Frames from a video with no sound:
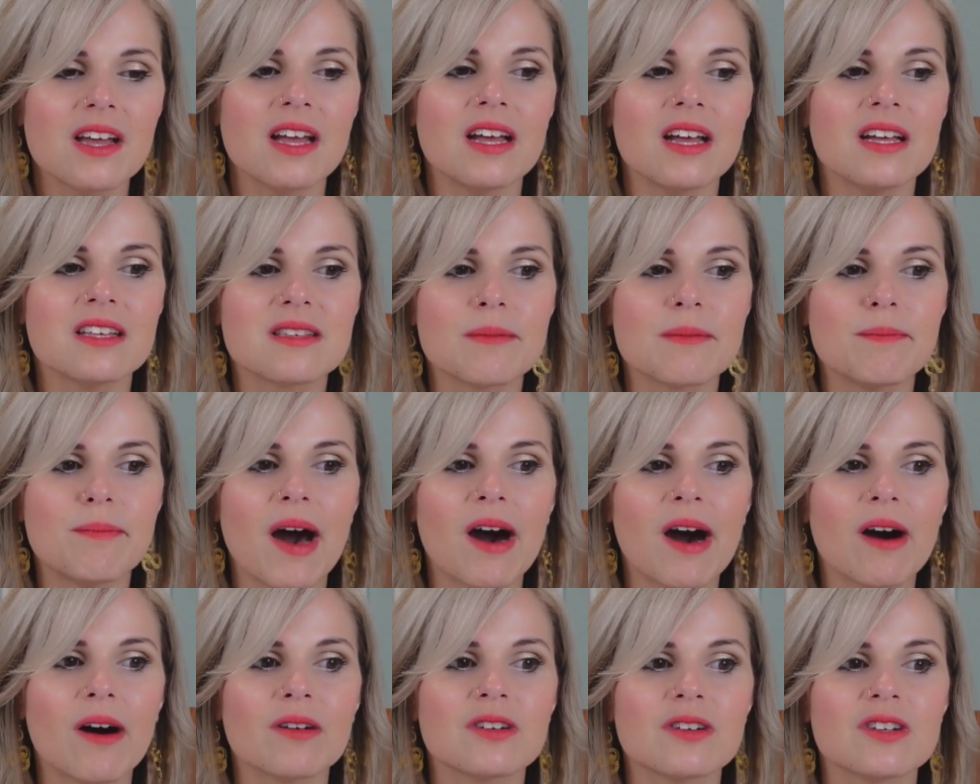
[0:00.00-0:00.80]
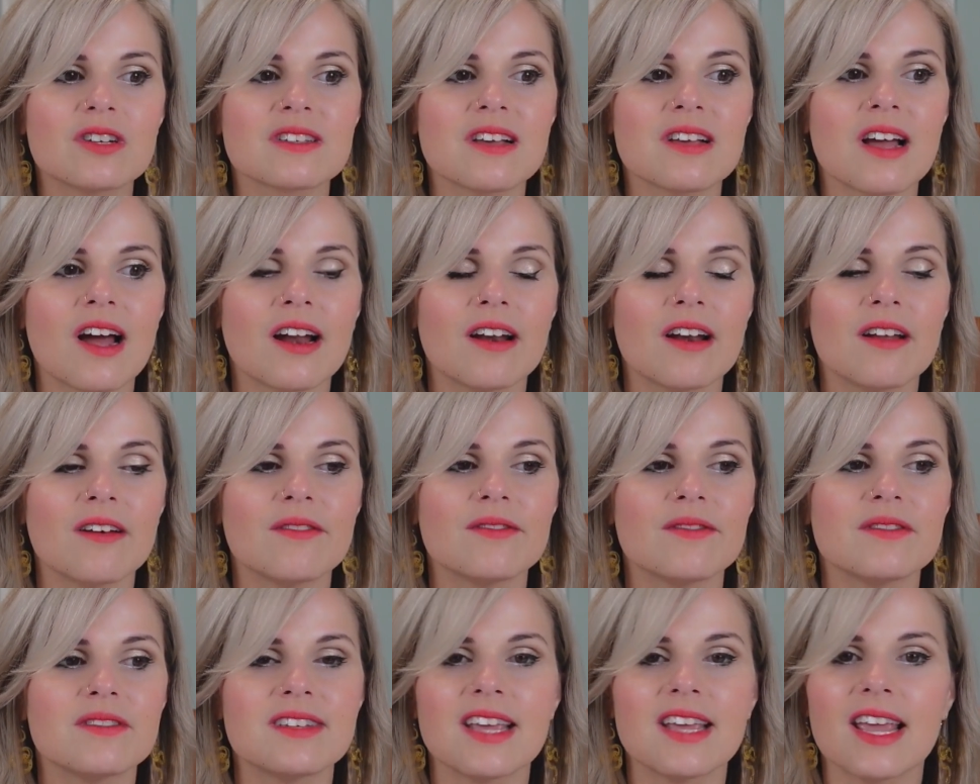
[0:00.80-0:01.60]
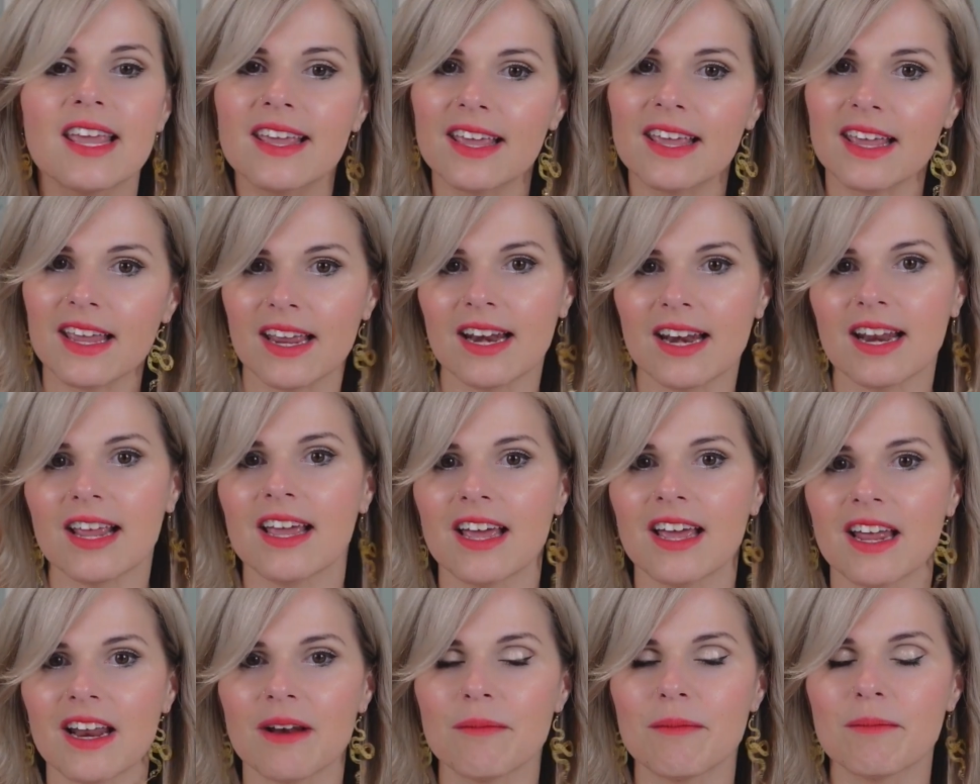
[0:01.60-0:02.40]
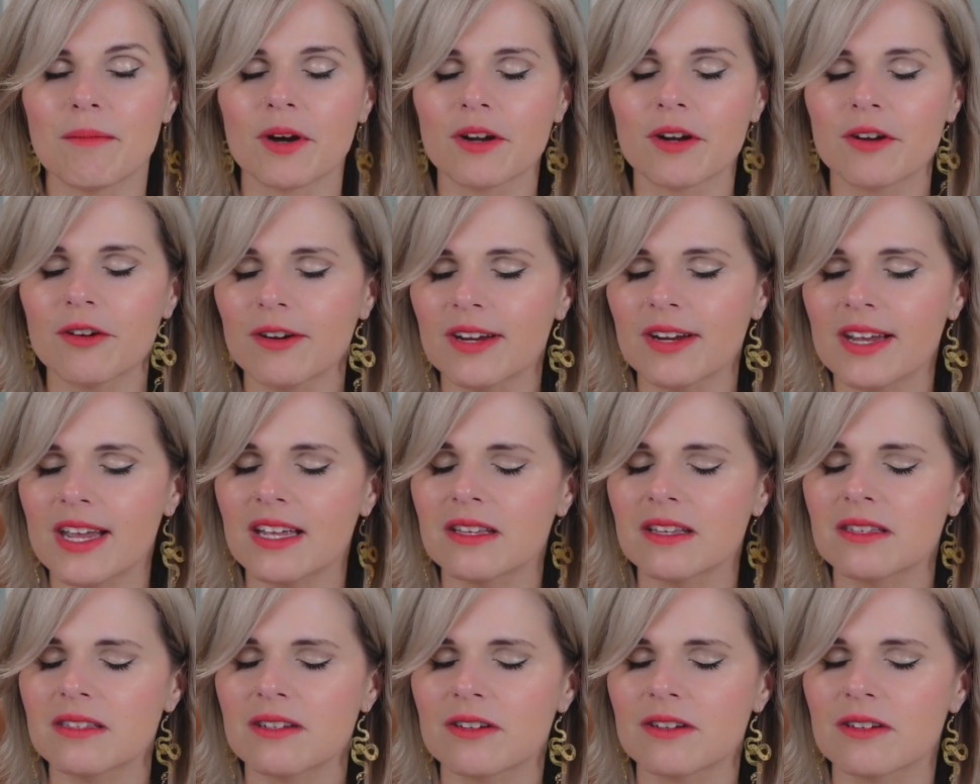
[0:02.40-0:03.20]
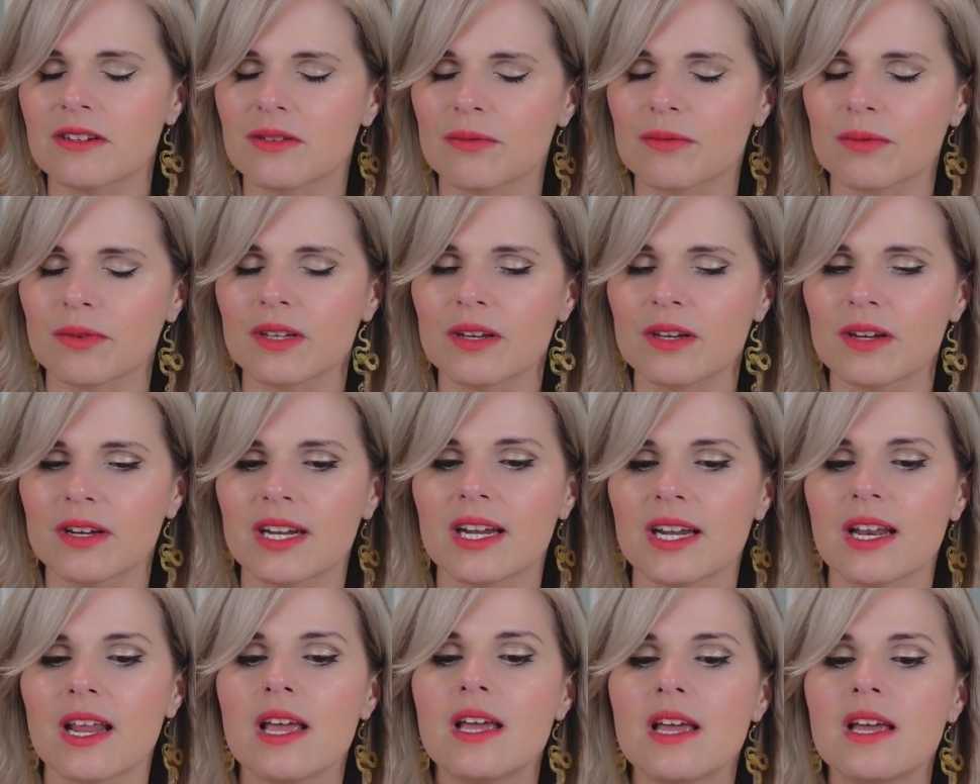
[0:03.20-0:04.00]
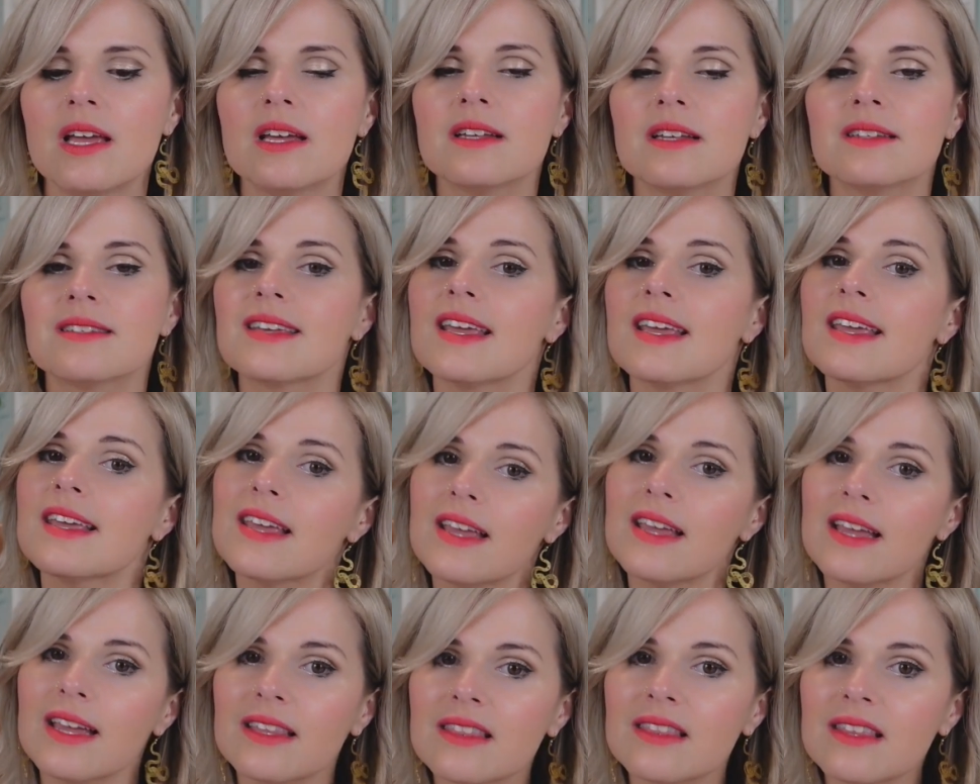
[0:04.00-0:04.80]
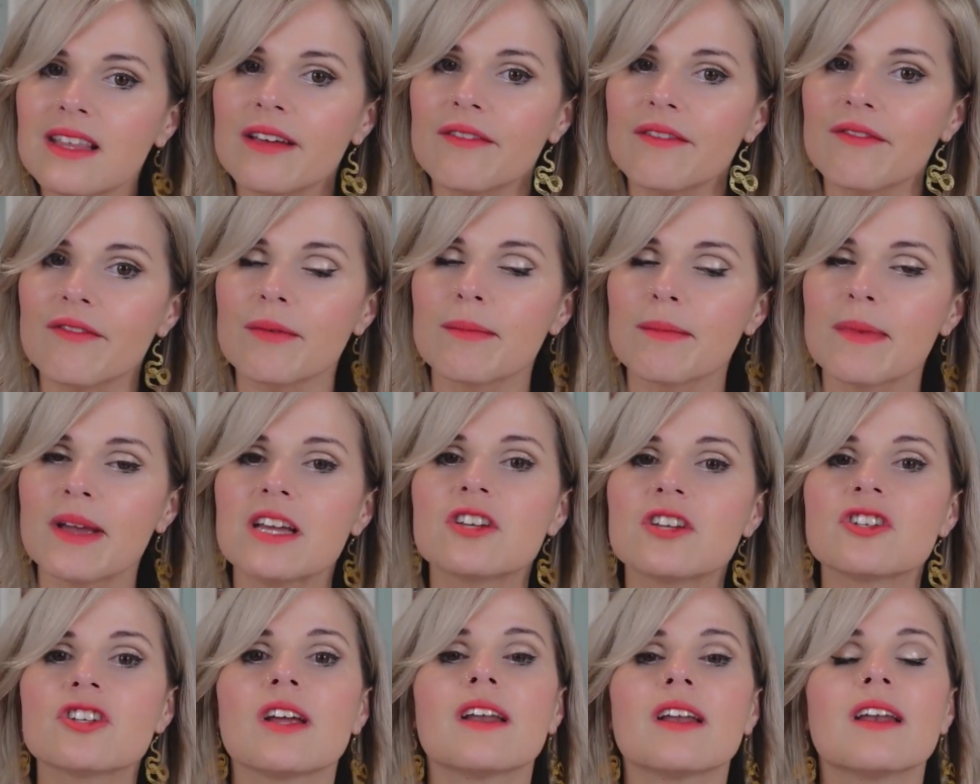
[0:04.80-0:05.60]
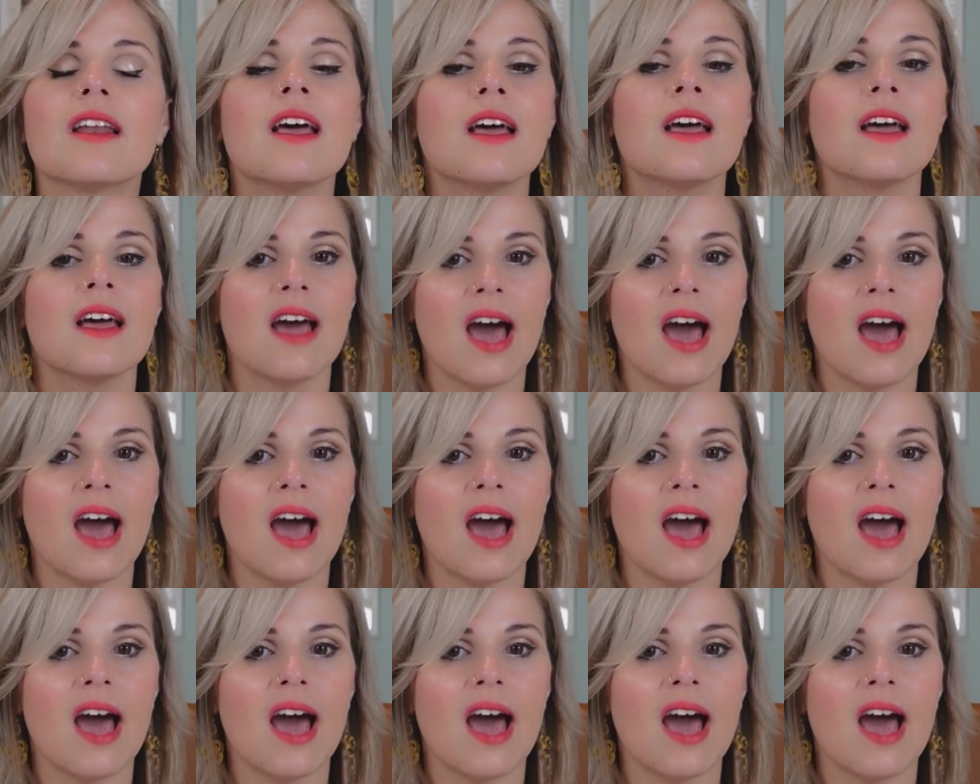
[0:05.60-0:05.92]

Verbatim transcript: It's about just kind of taking it in. Mercury in Cancer is really good at taking in the information.